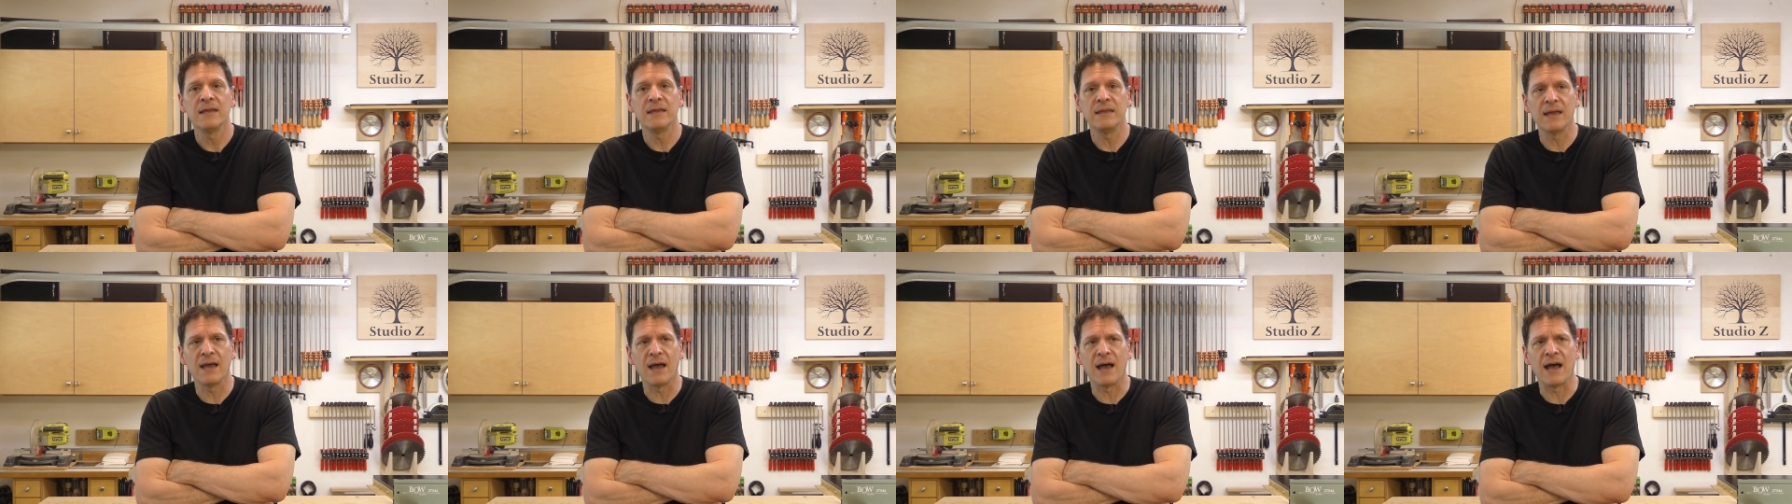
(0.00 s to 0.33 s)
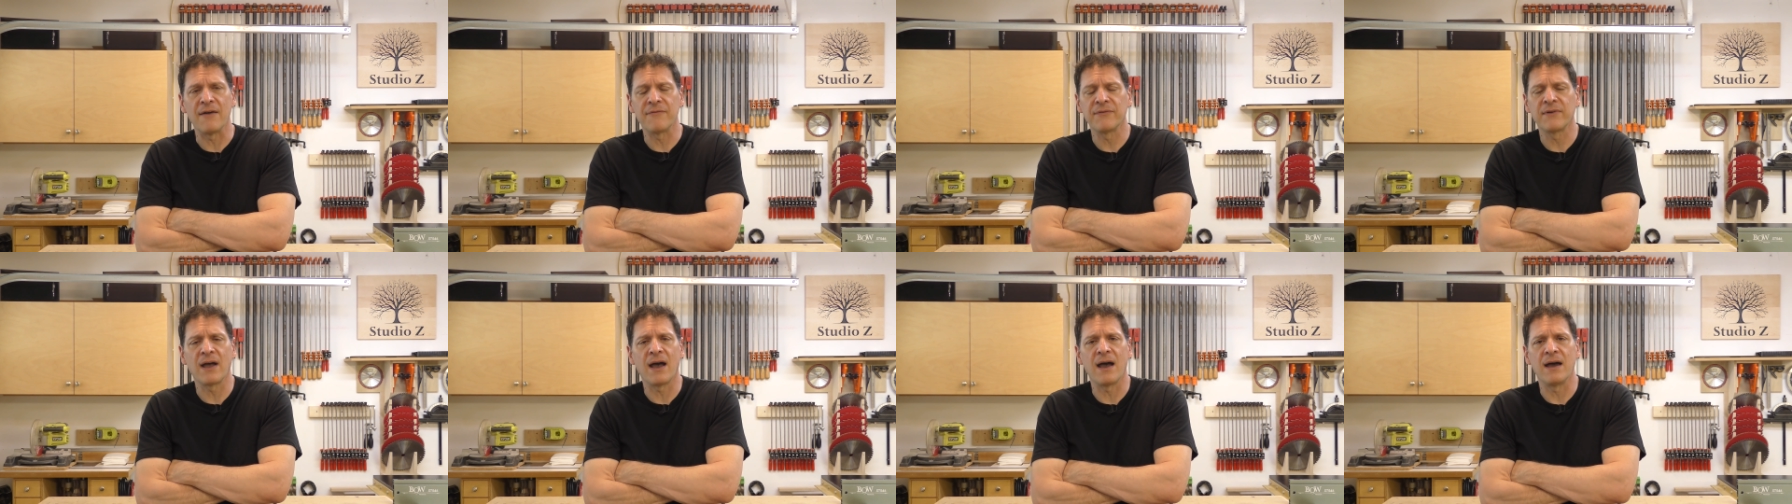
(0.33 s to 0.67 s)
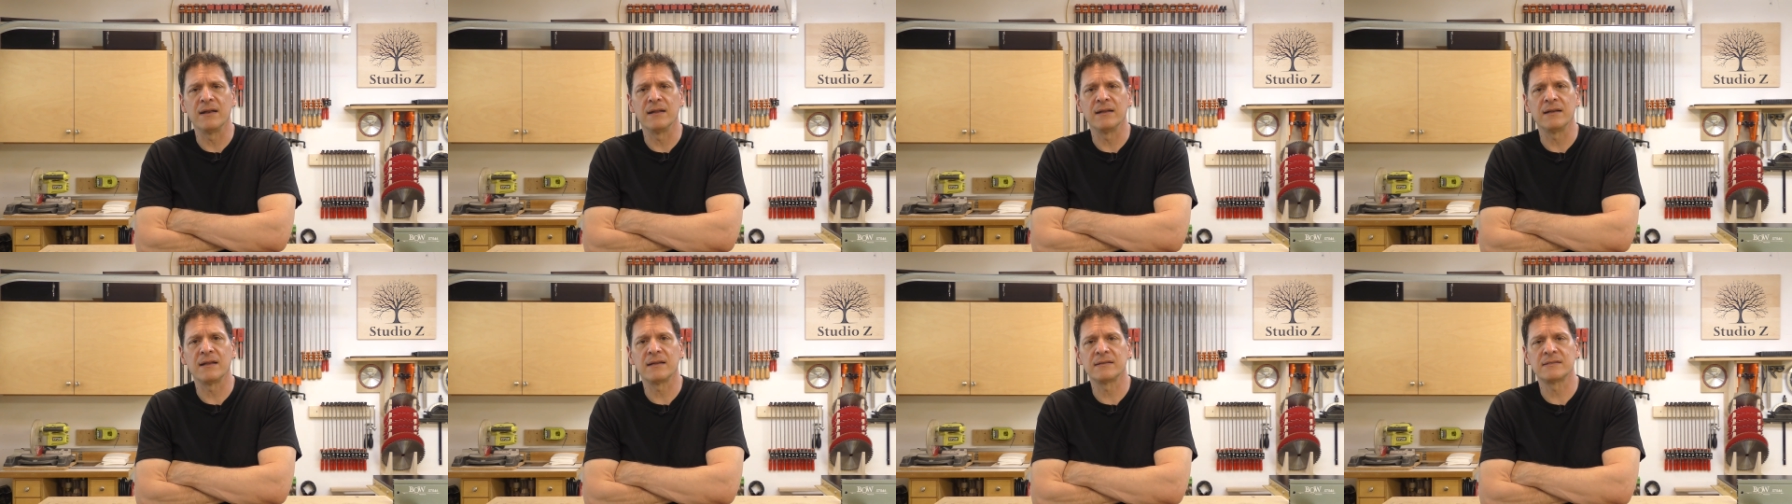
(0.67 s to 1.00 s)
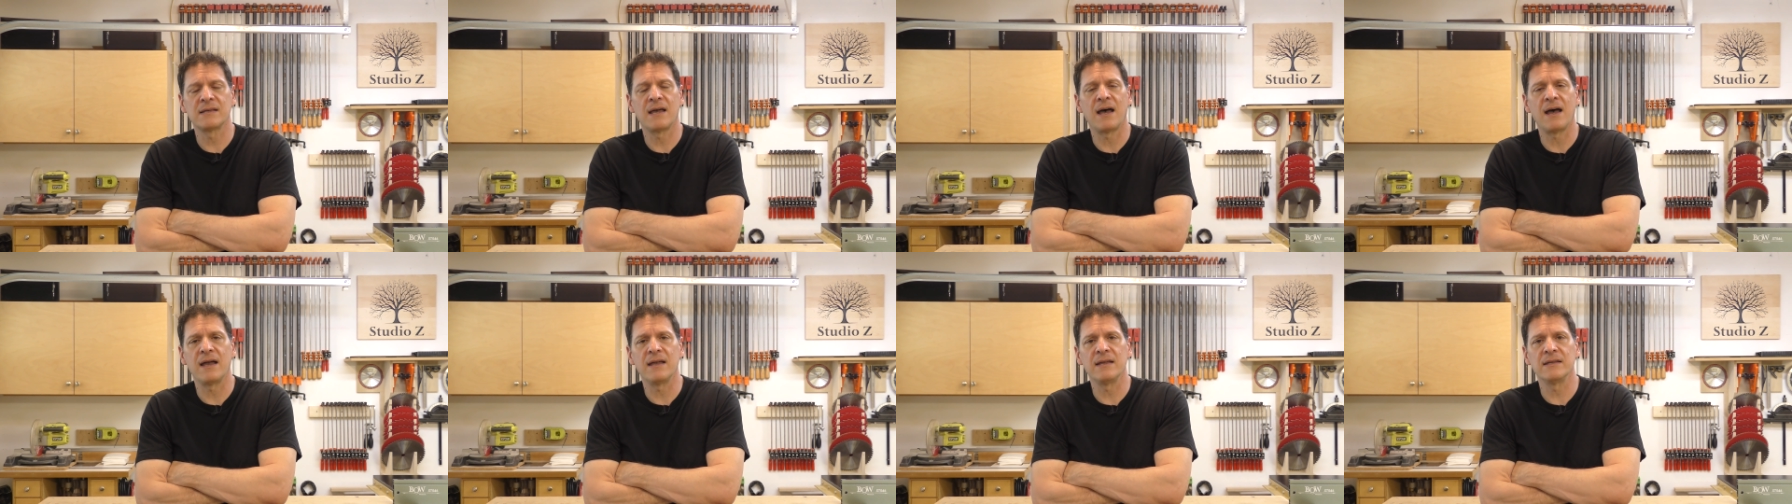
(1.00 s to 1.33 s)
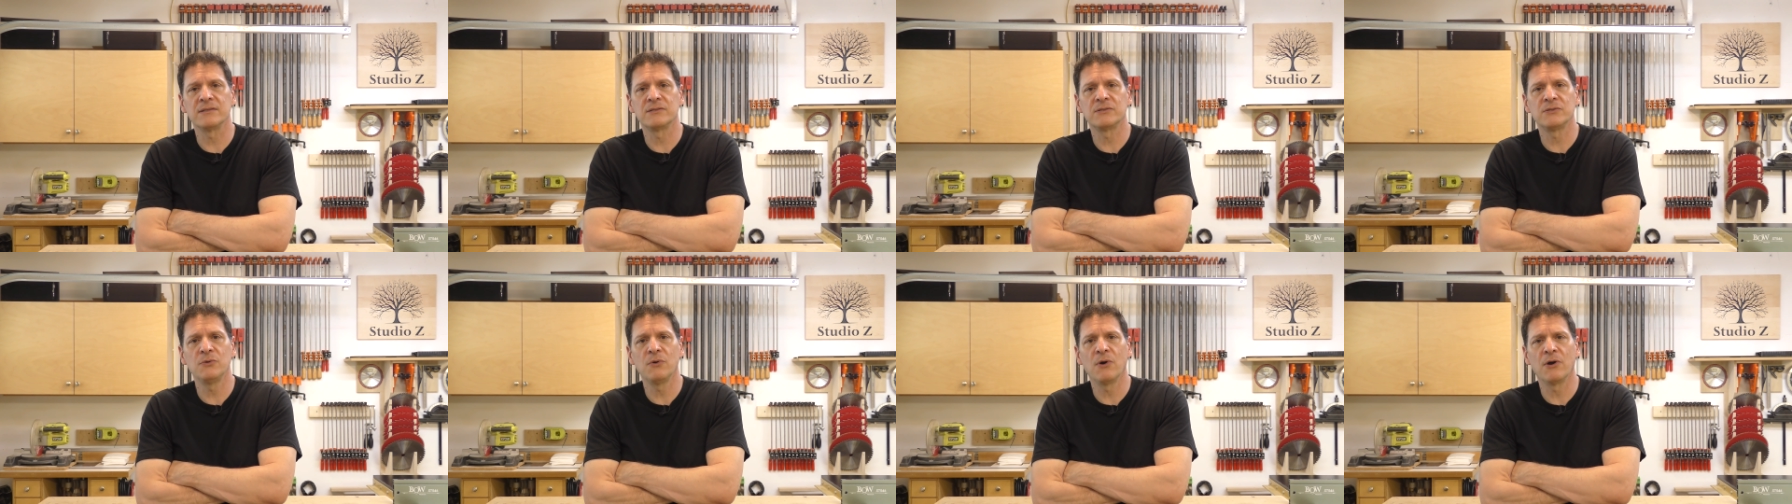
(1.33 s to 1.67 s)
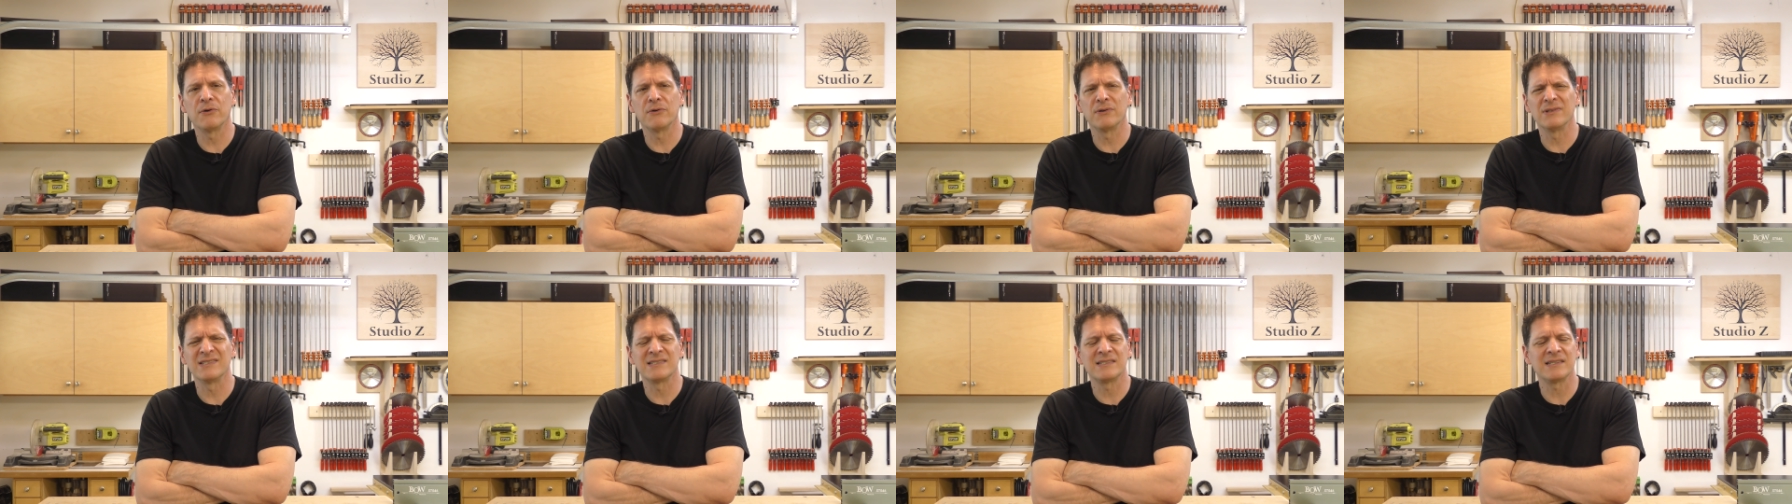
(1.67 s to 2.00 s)
Yeah, I've gotten it as high as
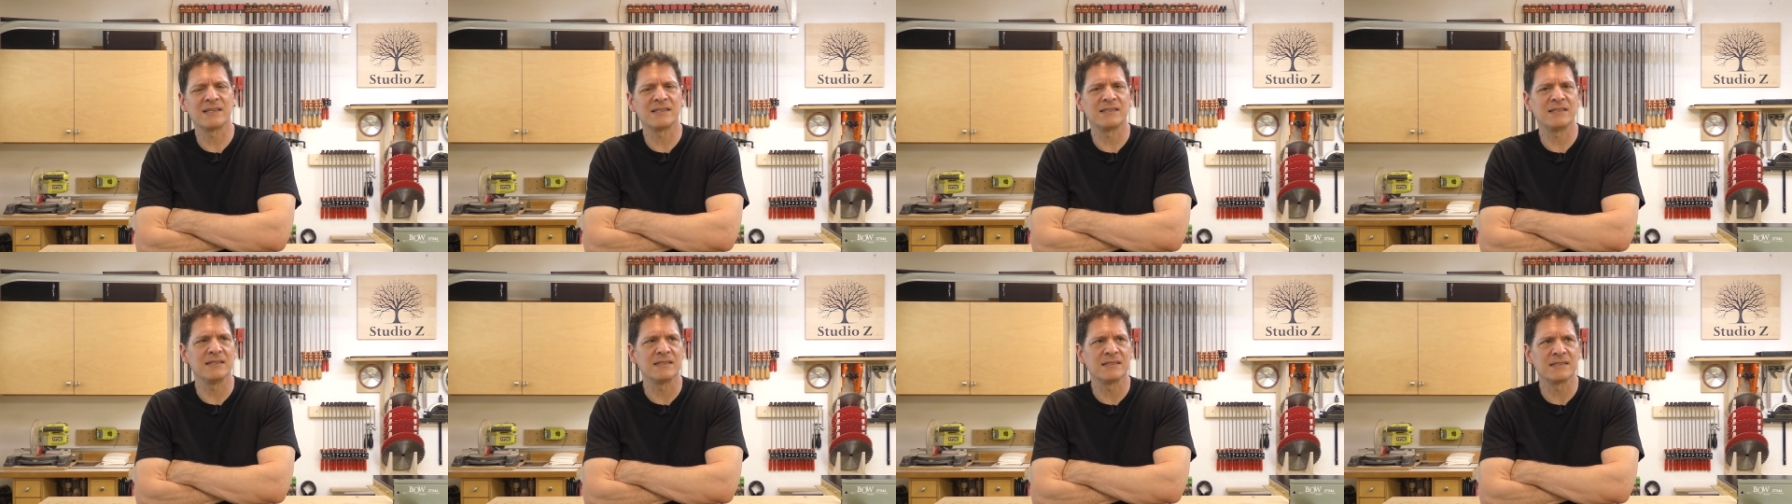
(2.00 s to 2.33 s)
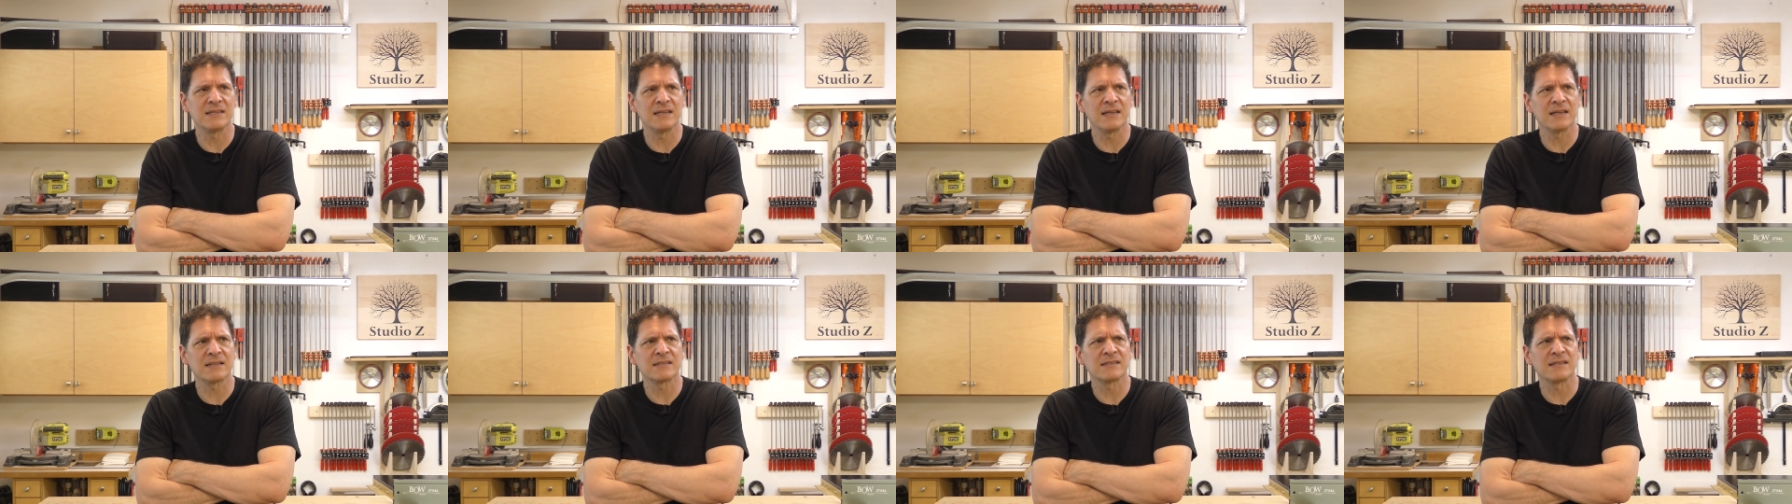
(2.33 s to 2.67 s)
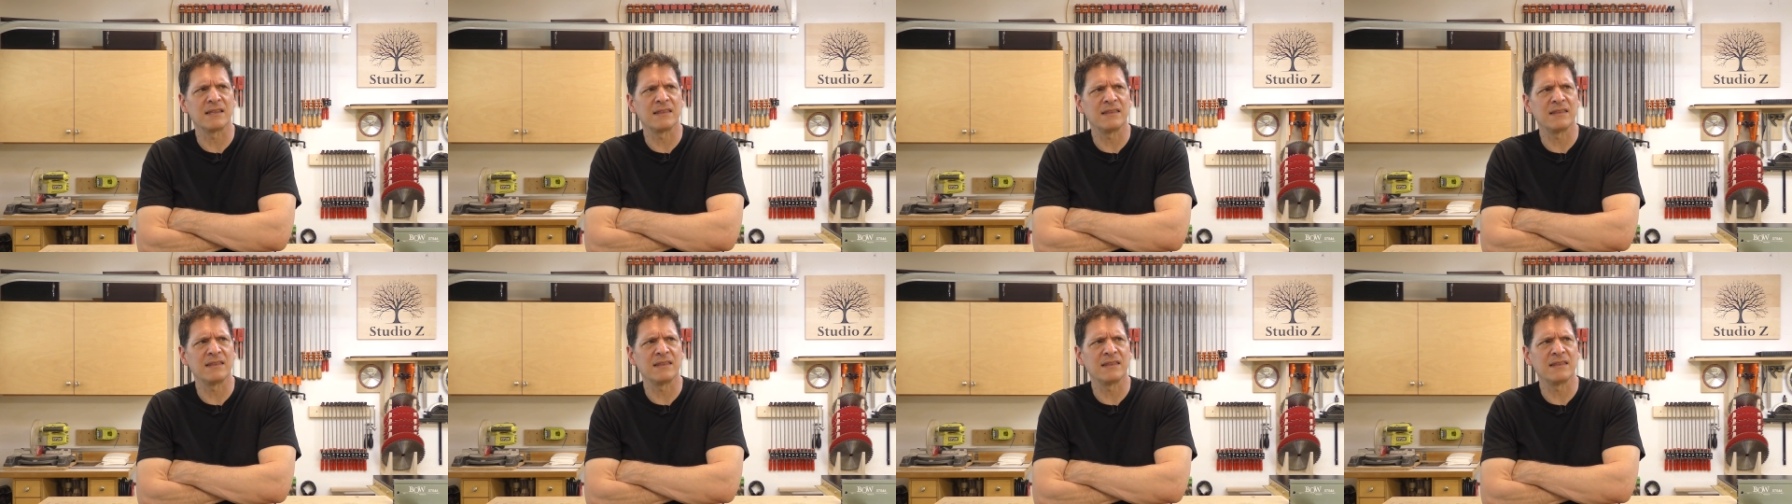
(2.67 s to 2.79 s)
266.